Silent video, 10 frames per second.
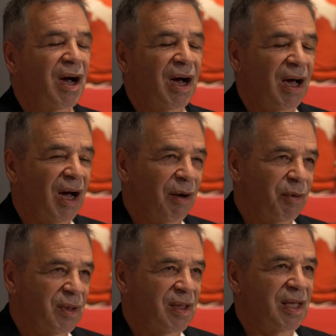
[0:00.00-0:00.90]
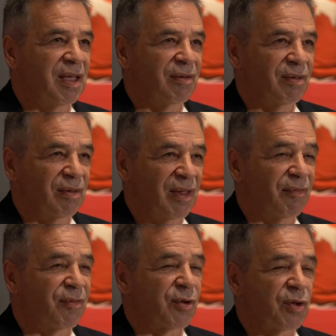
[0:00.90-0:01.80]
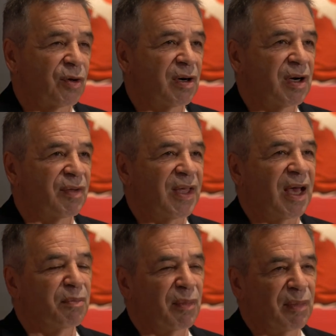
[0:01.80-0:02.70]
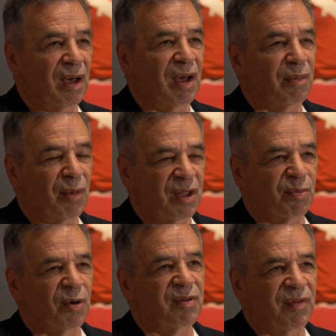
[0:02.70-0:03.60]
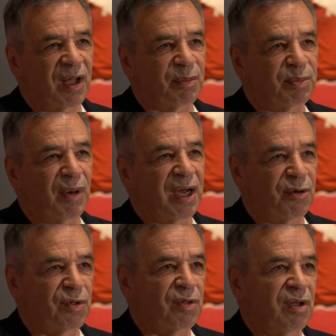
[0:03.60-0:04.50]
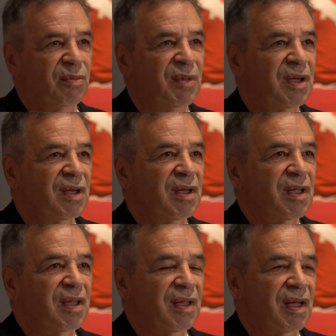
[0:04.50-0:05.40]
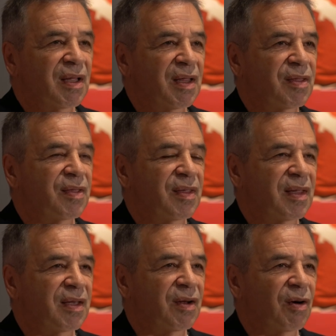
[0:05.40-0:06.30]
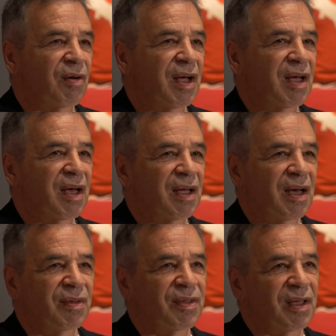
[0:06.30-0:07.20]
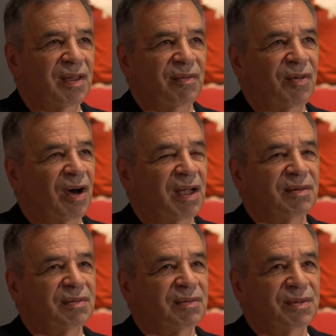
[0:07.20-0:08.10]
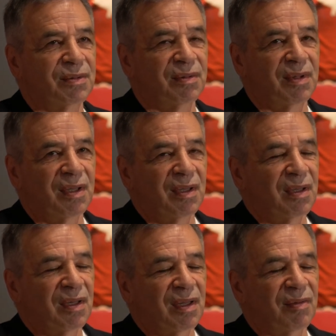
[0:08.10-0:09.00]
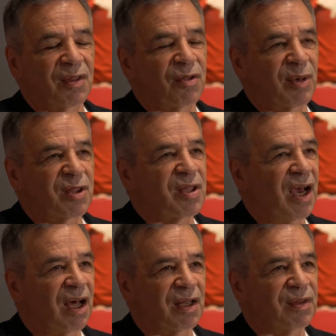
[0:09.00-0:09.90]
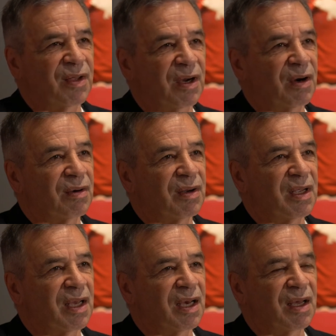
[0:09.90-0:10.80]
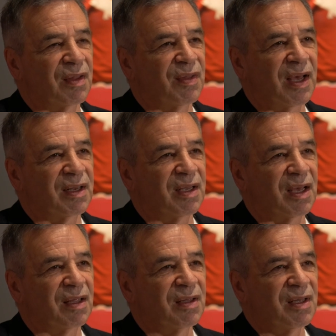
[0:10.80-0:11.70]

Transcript: I I would say them for sure if they had a much more developed minor system it's you know I, I think they've got they've got so much talent there uh, that uh,